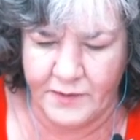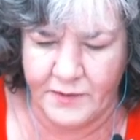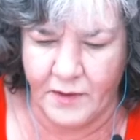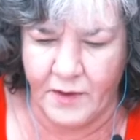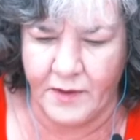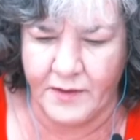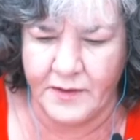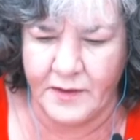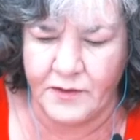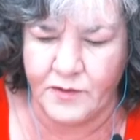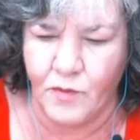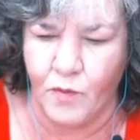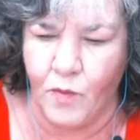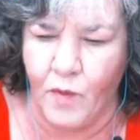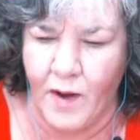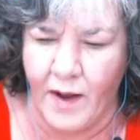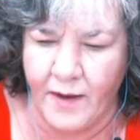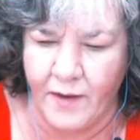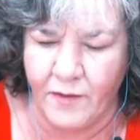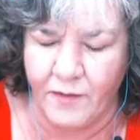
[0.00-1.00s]
called these
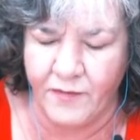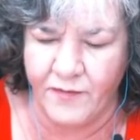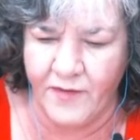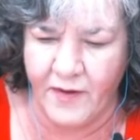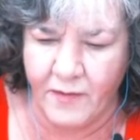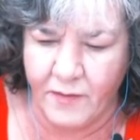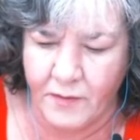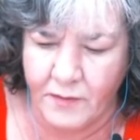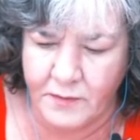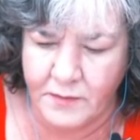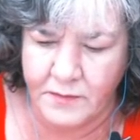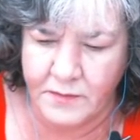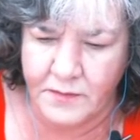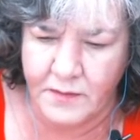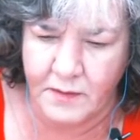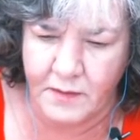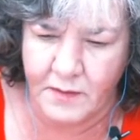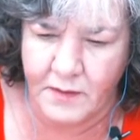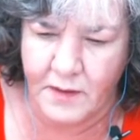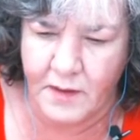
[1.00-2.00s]
wire ferrules,